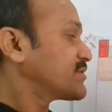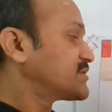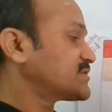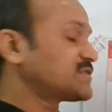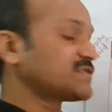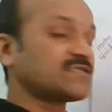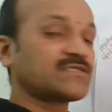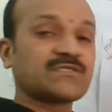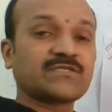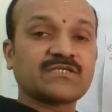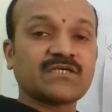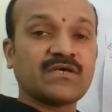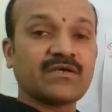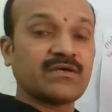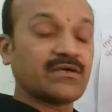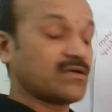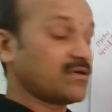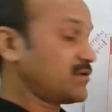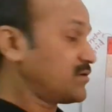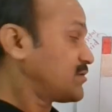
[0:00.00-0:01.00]
this is
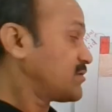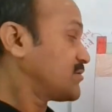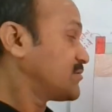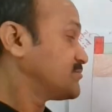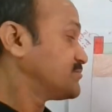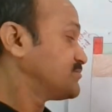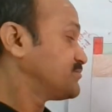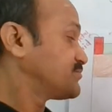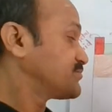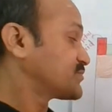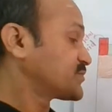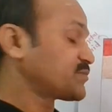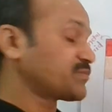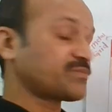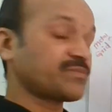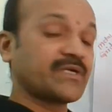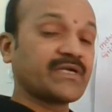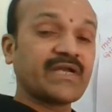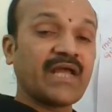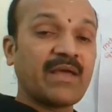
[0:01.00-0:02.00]

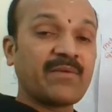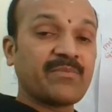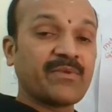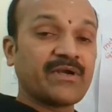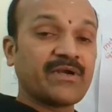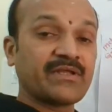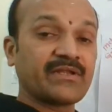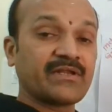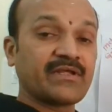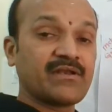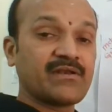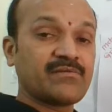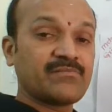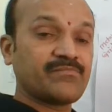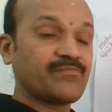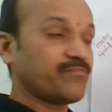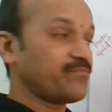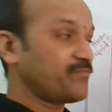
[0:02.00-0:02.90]
P-type material.